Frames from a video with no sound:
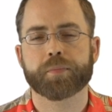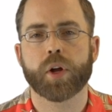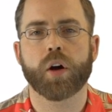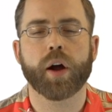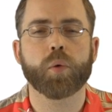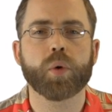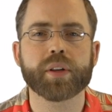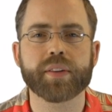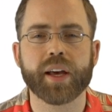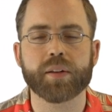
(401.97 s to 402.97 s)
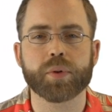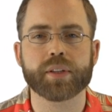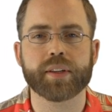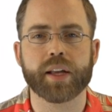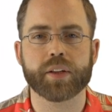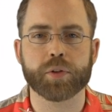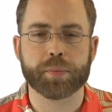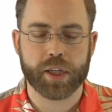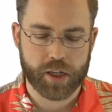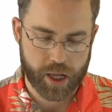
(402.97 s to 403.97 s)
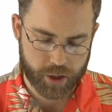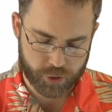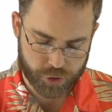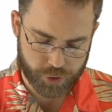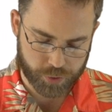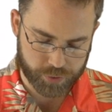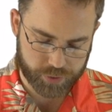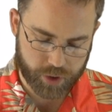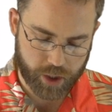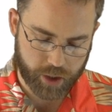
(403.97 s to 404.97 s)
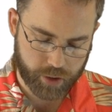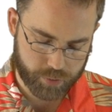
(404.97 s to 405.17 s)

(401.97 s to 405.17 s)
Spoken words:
All right, what does that even mean? N choose k.